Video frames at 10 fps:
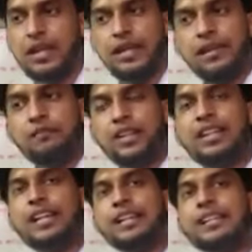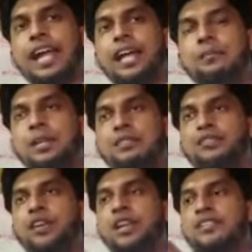Whether it can be
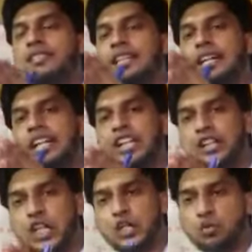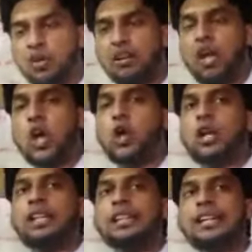for a single individual or
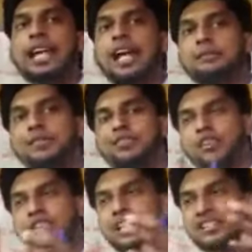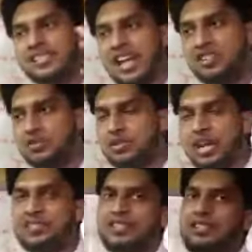either can be for the entire
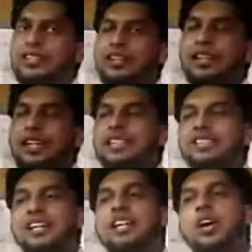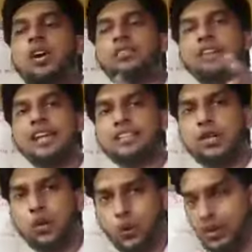society. A study of as a
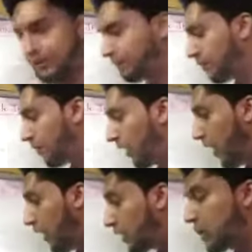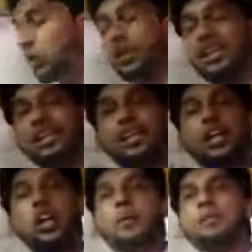whole. So, in
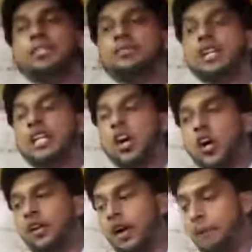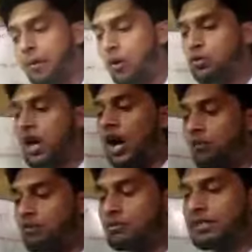economics we learn about how
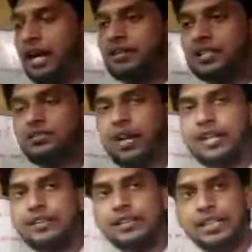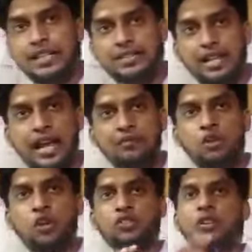to satisfy the needs and
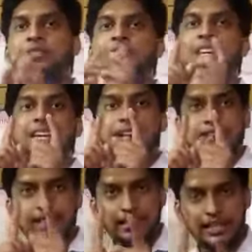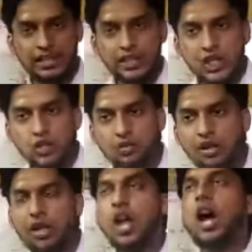wants of a single individual
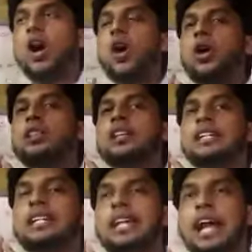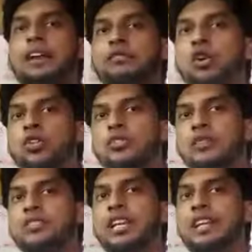or the need and wants of
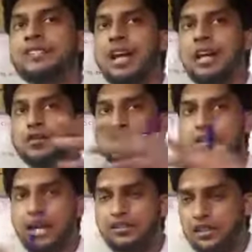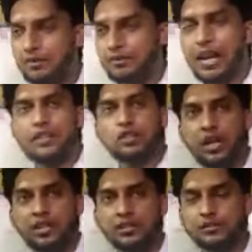the entire society
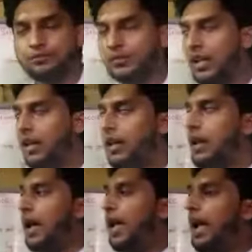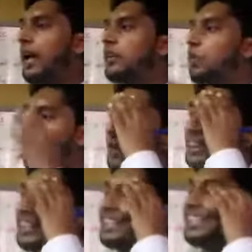together. And when
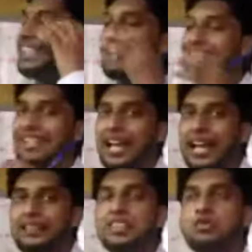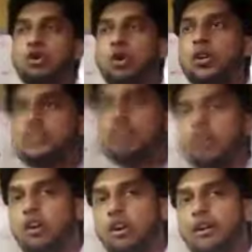the needs and the wants
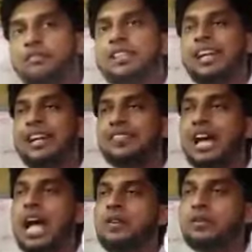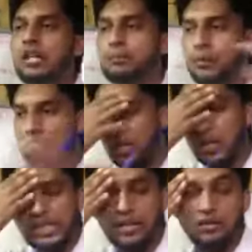of the entire world put
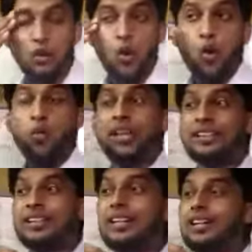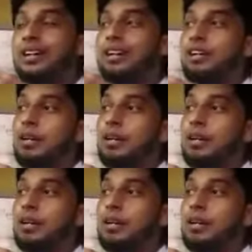together, when the